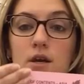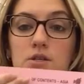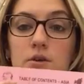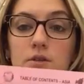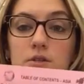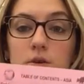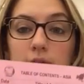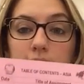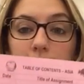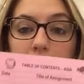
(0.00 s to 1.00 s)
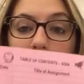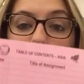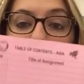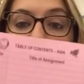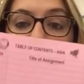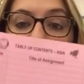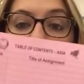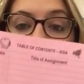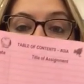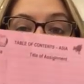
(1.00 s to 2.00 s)
So it's going to have page
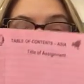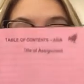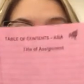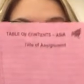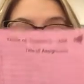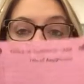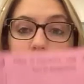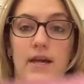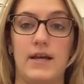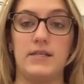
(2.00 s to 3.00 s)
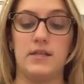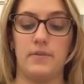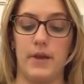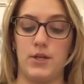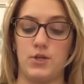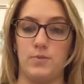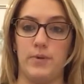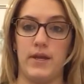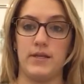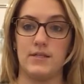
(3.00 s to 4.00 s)
A facing the desk, page
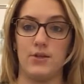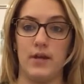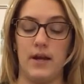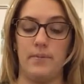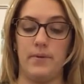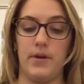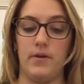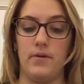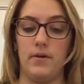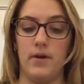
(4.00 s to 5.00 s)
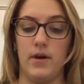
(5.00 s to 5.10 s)
B is looking up at you,